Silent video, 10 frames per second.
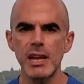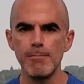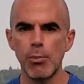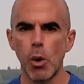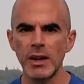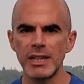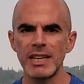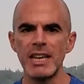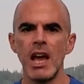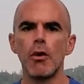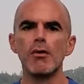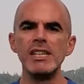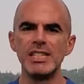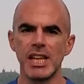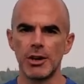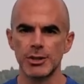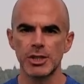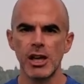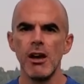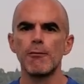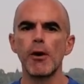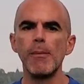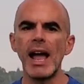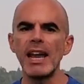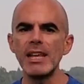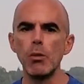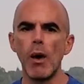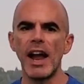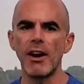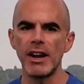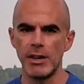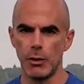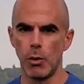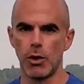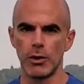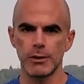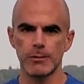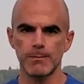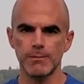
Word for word: importantly, results from anywhere in the world.